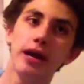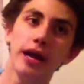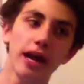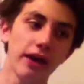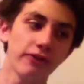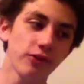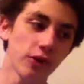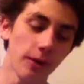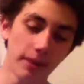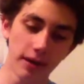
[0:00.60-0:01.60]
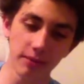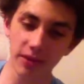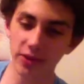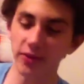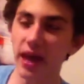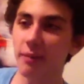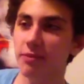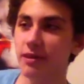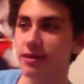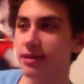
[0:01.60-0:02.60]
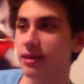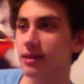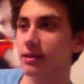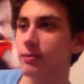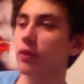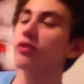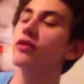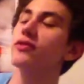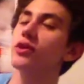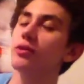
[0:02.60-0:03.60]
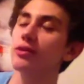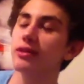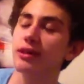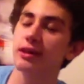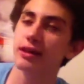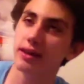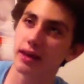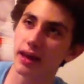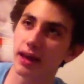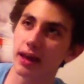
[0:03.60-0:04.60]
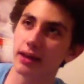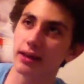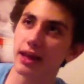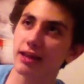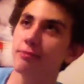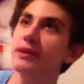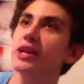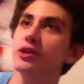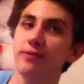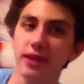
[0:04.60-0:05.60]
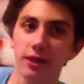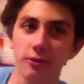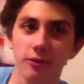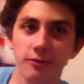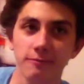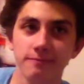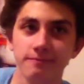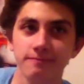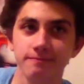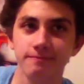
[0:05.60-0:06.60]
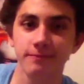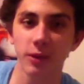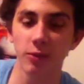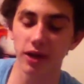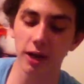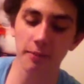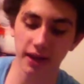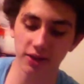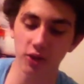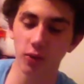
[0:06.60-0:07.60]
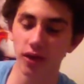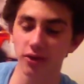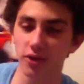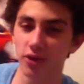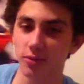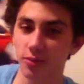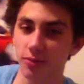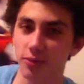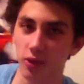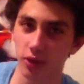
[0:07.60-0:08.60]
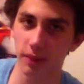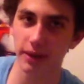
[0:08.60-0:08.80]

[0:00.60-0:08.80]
after about a month of absence, movie reviews, and explanation videos, we're now back to your regular scheduled programming.